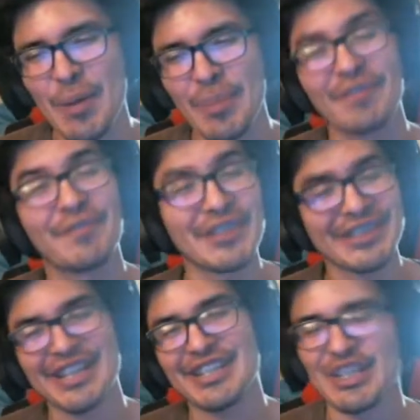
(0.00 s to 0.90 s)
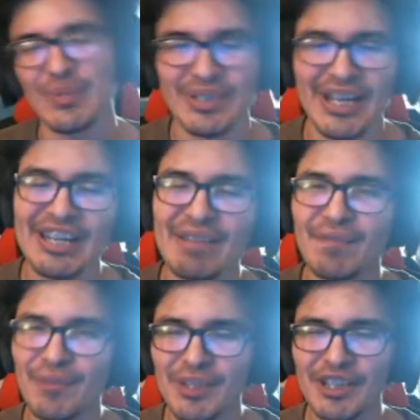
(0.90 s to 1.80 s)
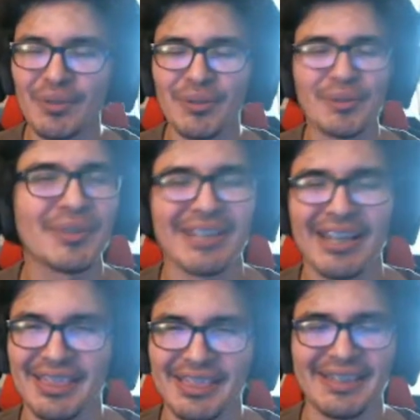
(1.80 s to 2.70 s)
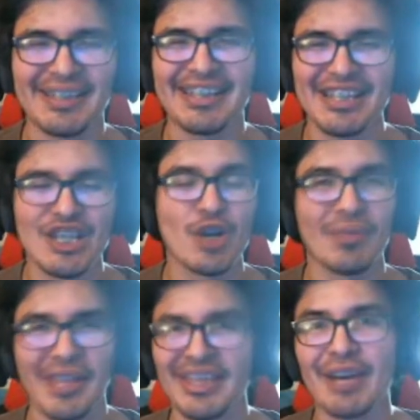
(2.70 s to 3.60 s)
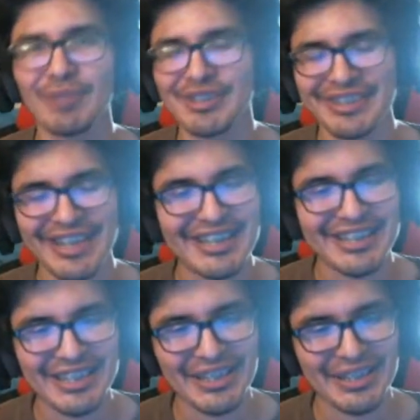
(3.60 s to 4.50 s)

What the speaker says: The first ending, which I didn't fully go through I didn't know that that was an ending